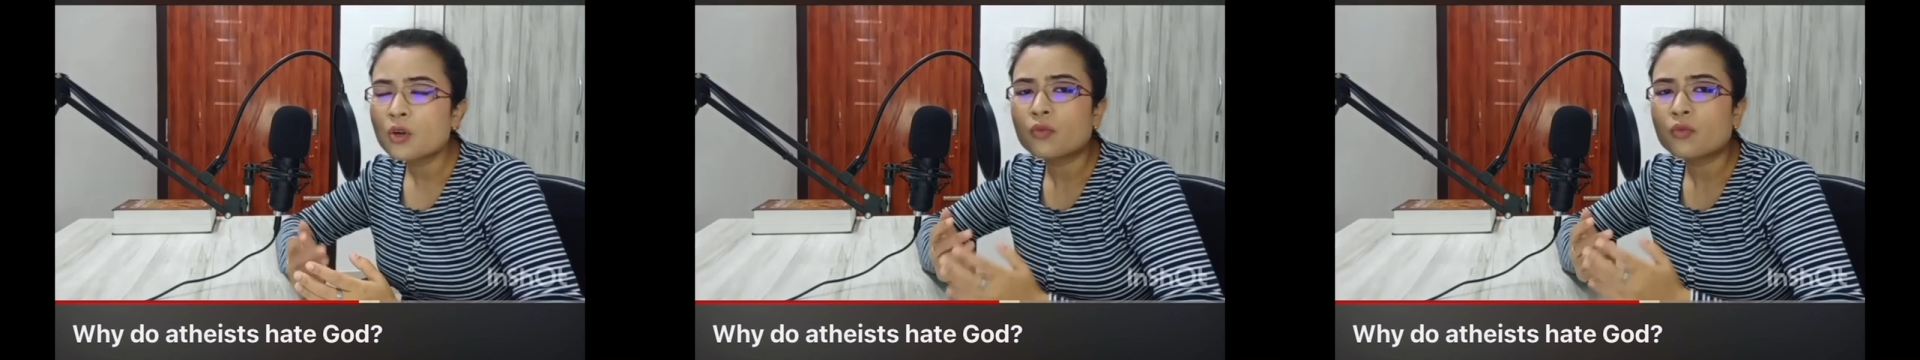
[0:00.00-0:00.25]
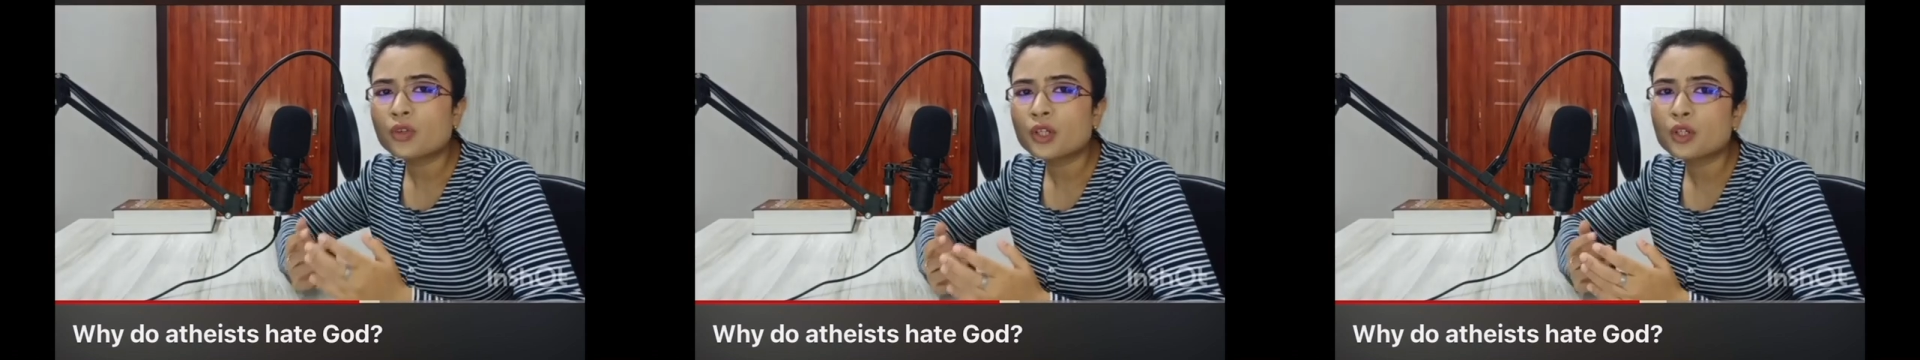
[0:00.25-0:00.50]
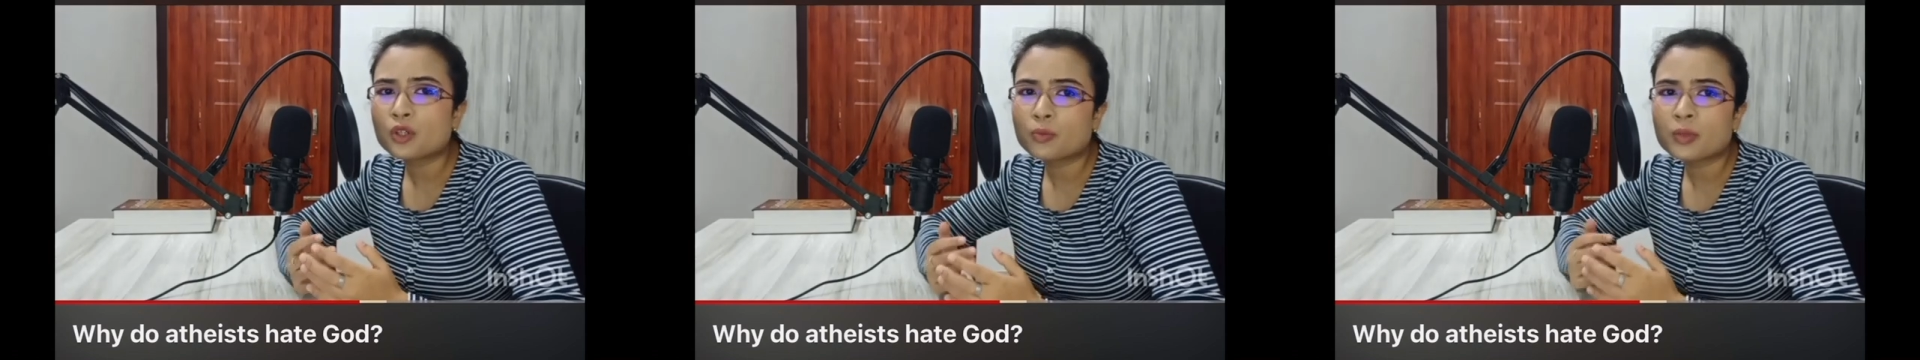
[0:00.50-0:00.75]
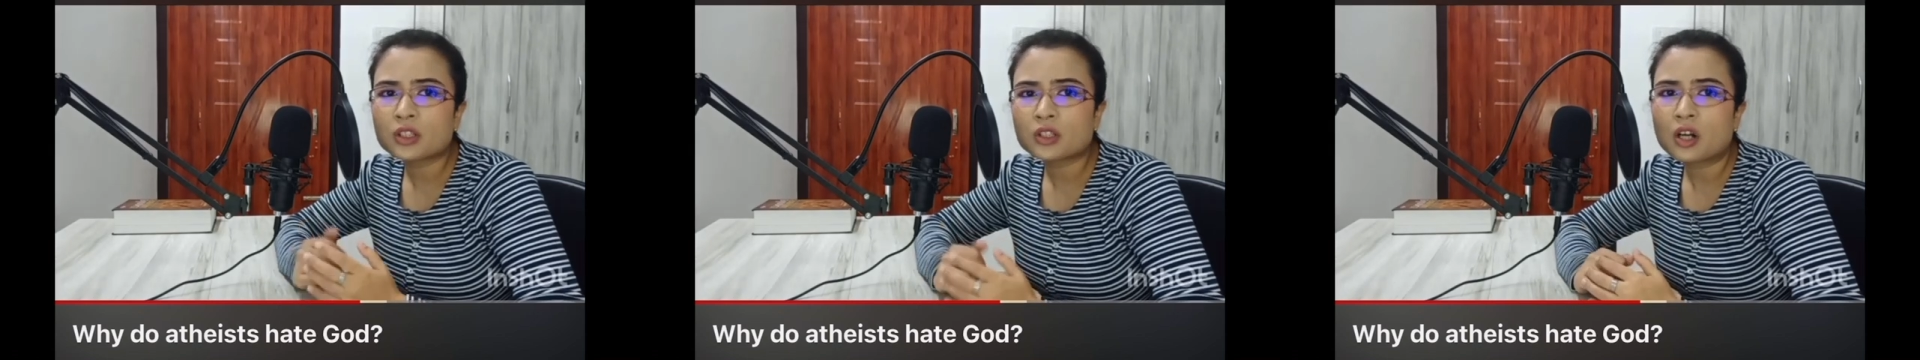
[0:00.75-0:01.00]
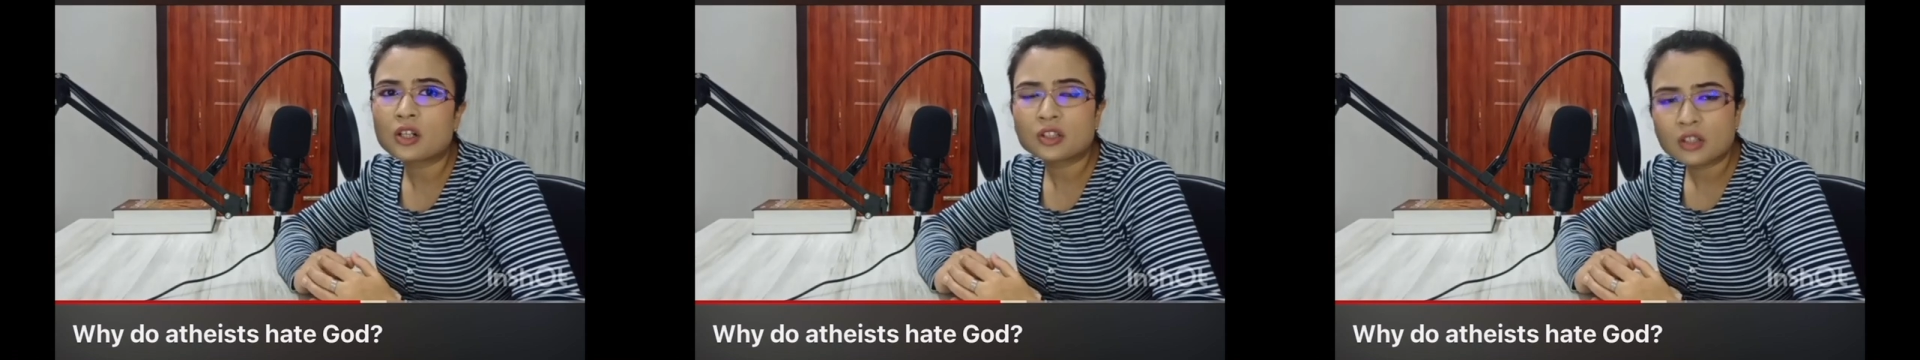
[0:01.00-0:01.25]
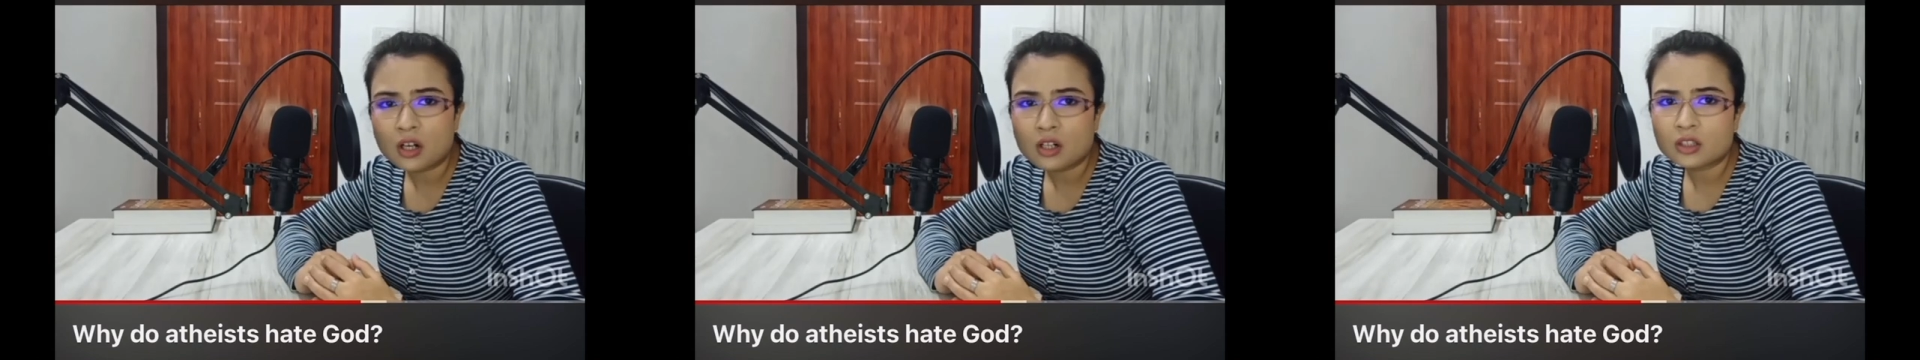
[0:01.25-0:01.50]
we humans are
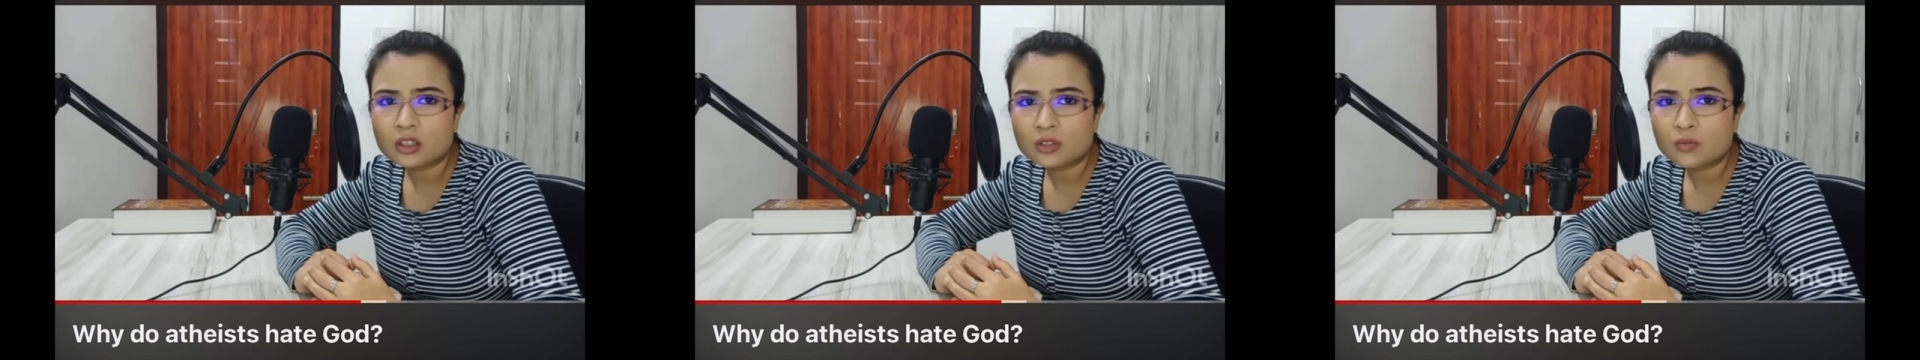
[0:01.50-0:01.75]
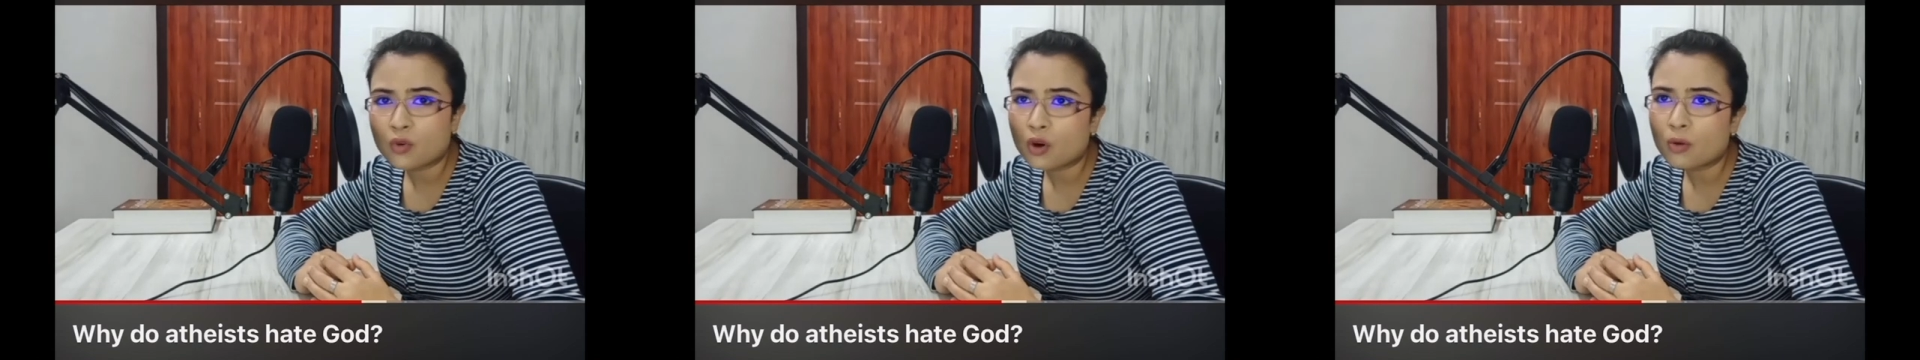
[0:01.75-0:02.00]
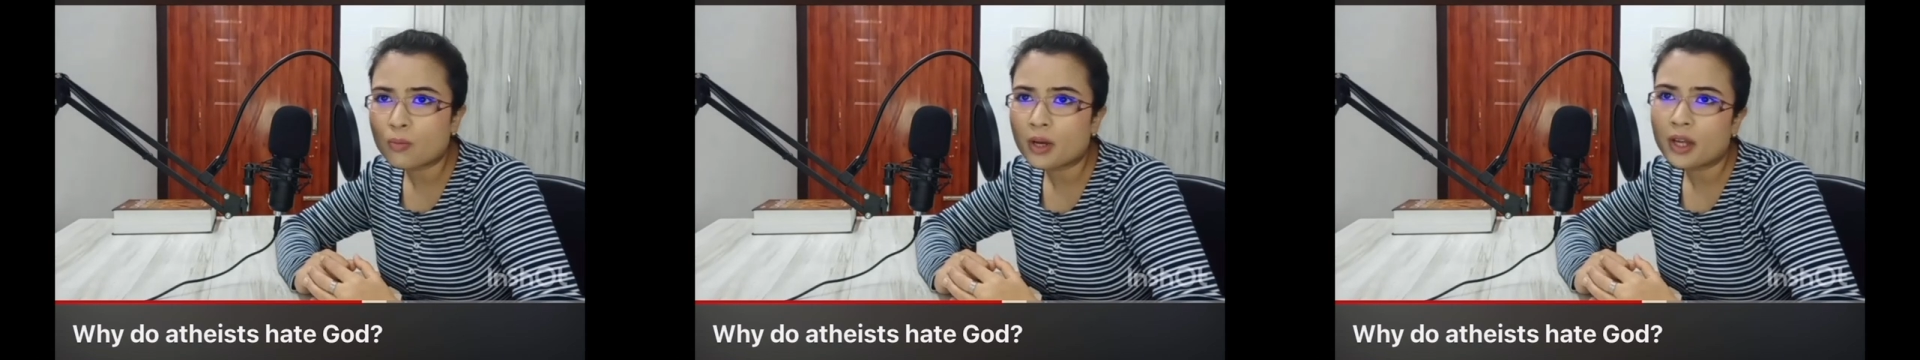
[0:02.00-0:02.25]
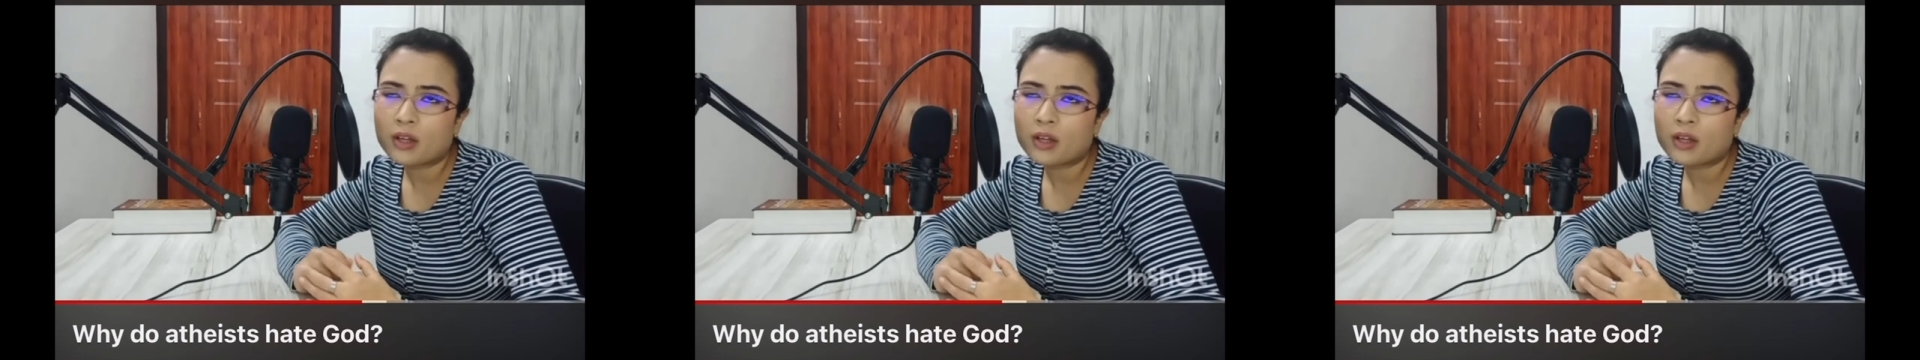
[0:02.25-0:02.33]
stardust formed by